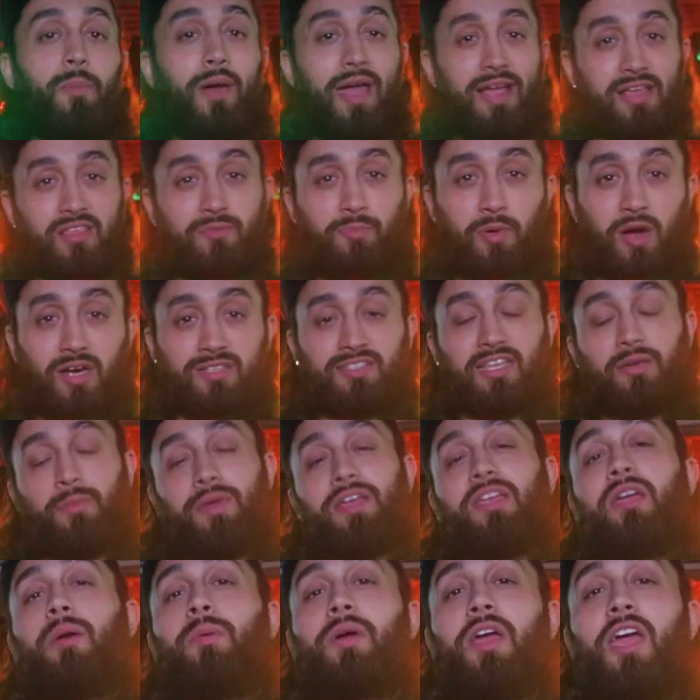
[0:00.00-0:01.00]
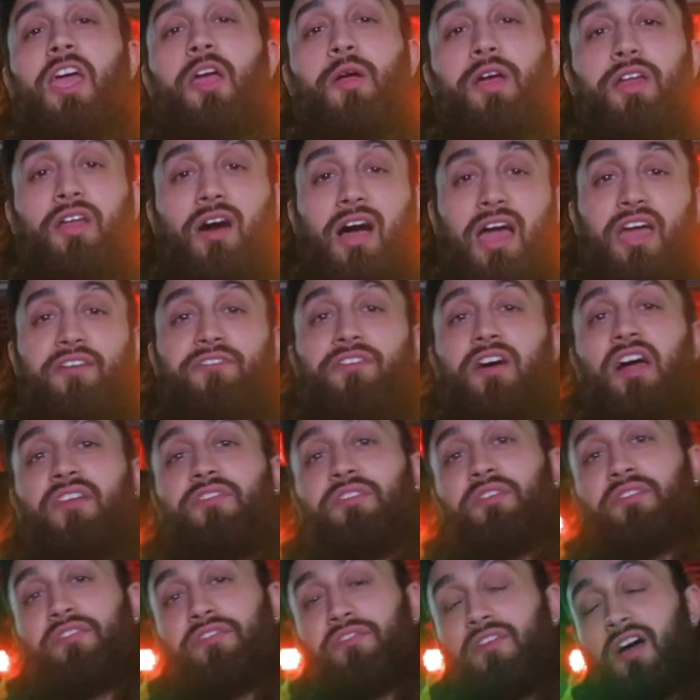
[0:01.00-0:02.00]
8th birthday week and we're here in High Five
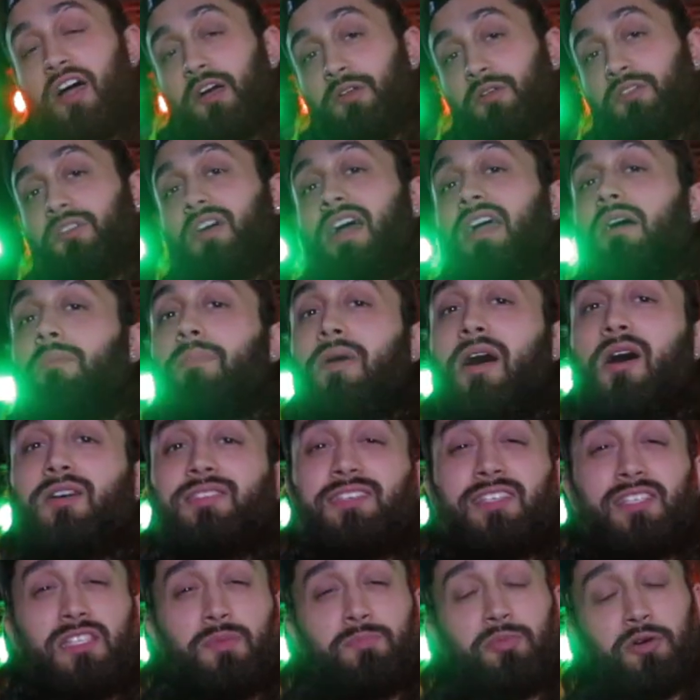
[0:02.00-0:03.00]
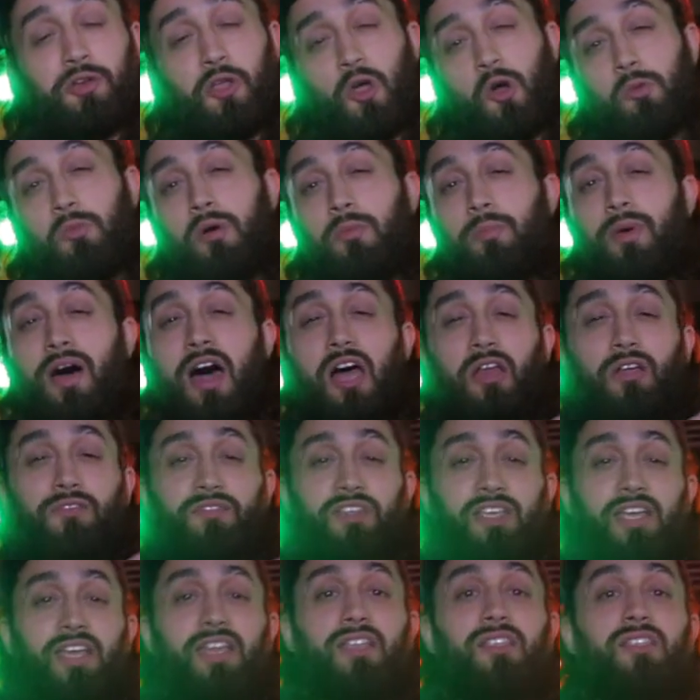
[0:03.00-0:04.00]
for the final night about the number one battle of
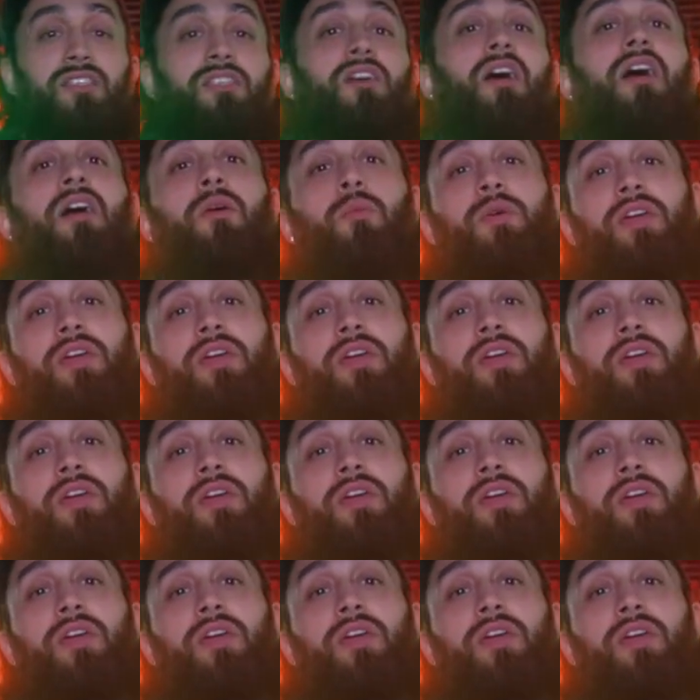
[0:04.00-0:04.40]
the entire